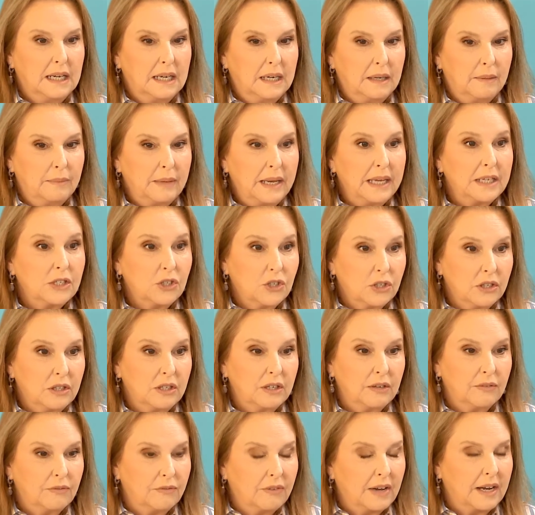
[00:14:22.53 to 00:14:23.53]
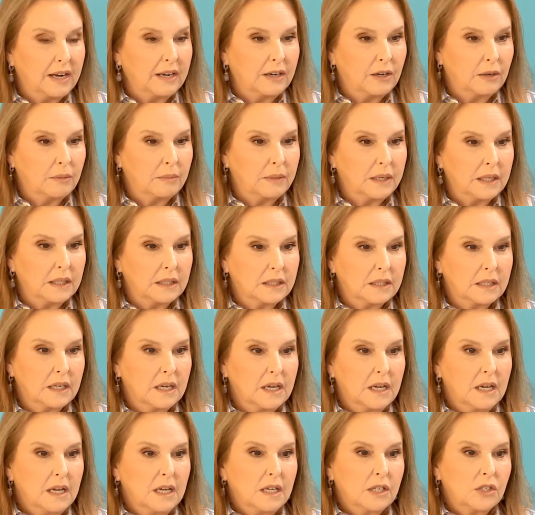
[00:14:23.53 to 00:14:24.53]
and to the environment.
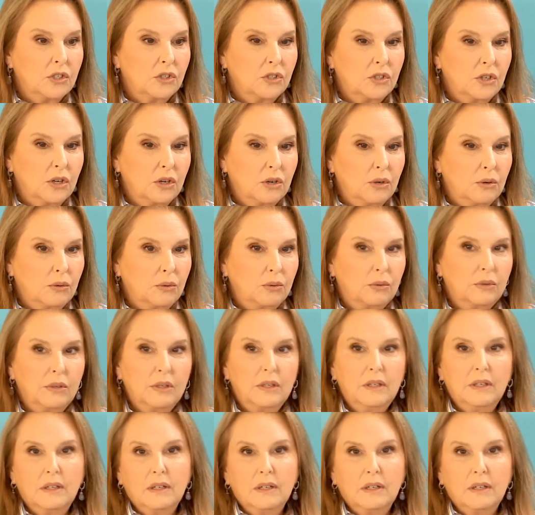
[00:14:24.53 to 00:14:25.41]
So,